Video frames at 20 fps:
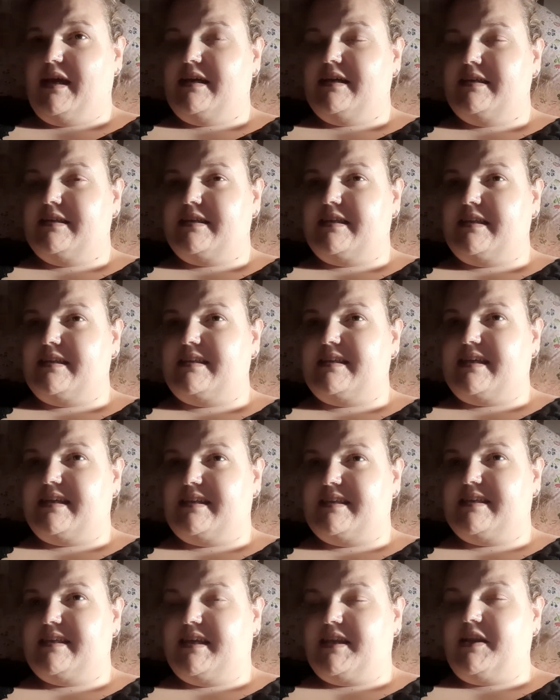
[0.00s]
since
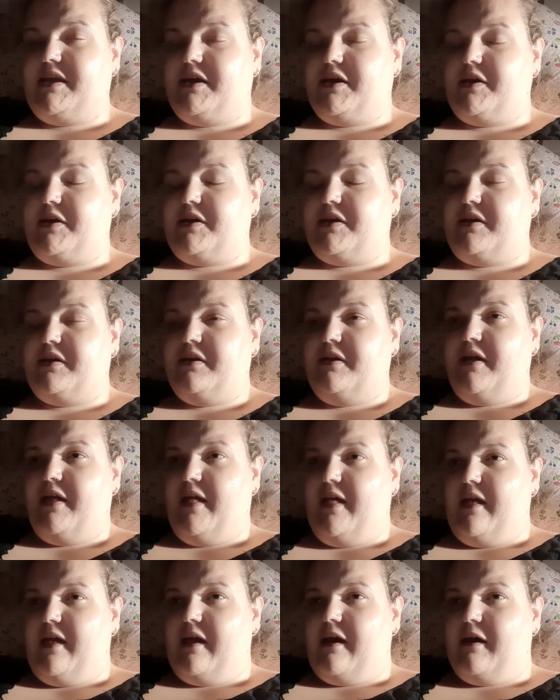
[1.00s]
they'd seen her.
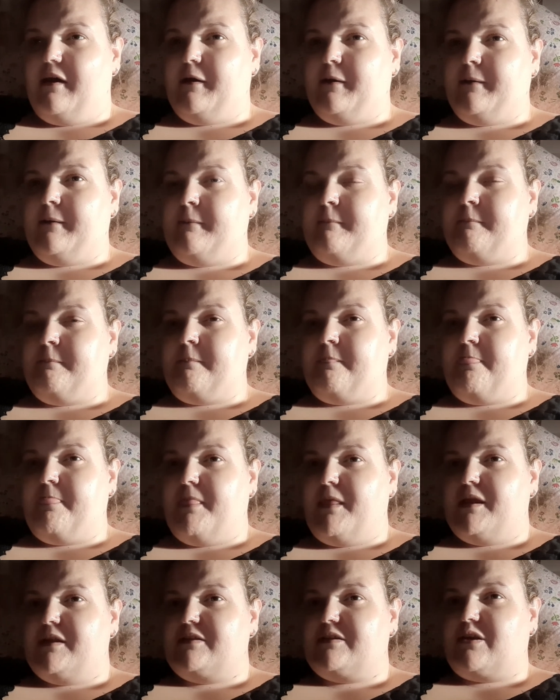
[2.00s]

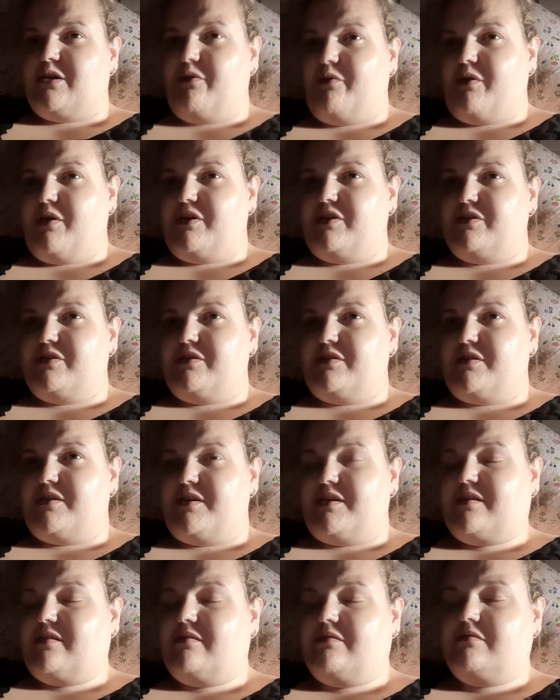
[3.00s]
So
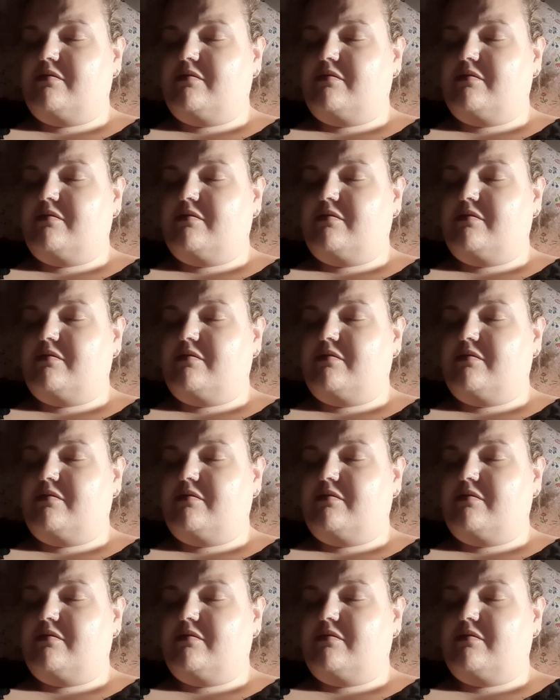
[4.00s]
the